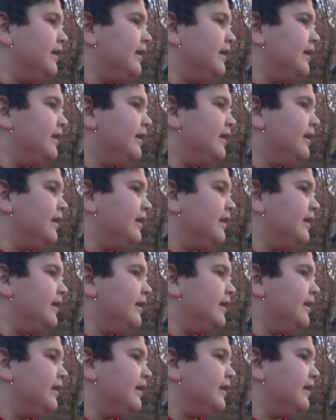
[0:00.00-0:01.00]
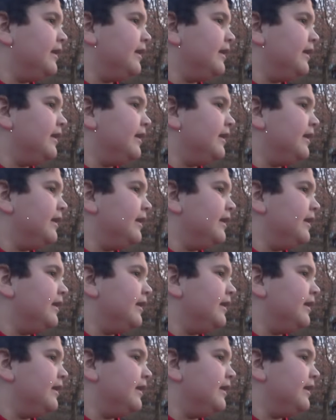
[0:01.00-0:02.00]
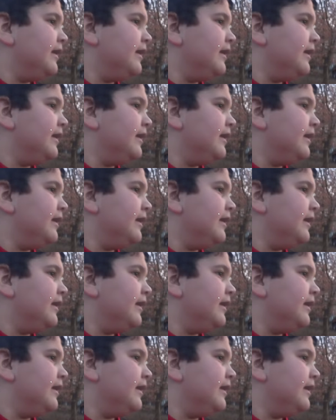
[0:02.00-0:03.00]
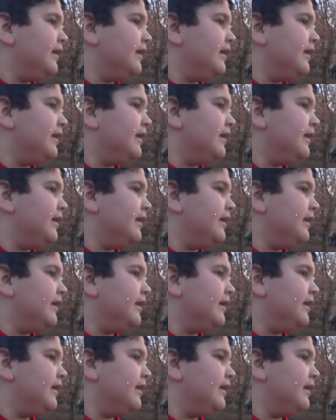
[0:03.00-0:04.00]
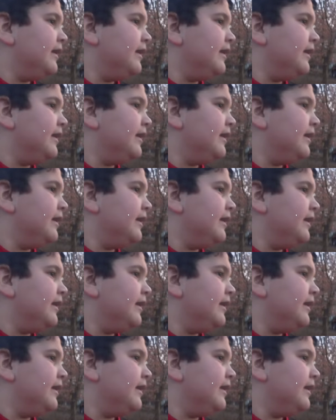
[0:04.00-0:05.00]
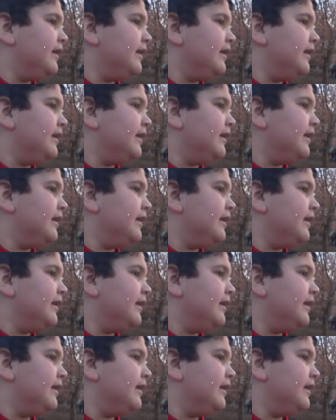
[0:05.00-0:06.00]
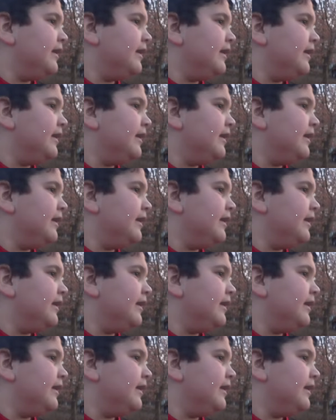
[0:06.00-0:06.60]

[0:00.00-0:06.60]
No one is speaking in this clip.